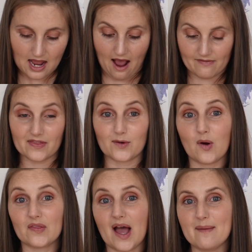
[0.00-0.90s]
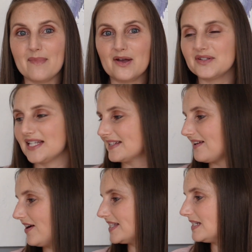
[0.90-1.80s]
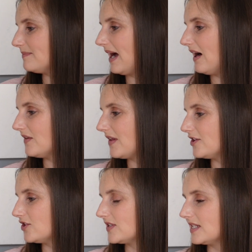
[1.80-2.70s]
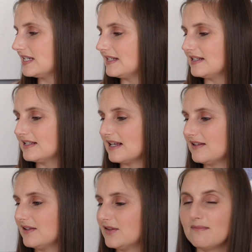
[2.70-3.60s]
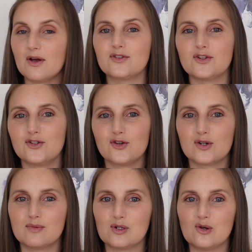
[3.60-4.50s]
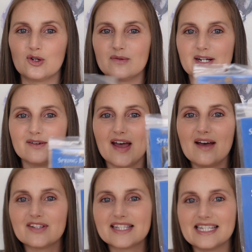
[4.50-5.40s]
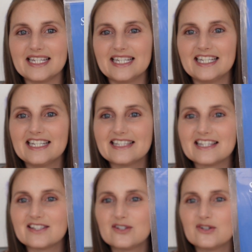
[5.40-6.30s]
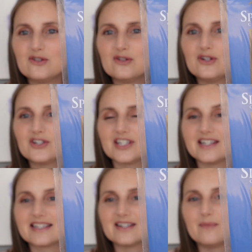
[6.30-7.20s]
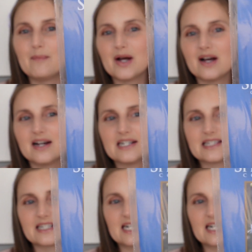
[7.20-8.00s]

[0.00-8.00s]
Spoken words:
And then the one that I'm most excited about, that I just think is the most adorable ornament I've ever seen, is this gorgeous little bird that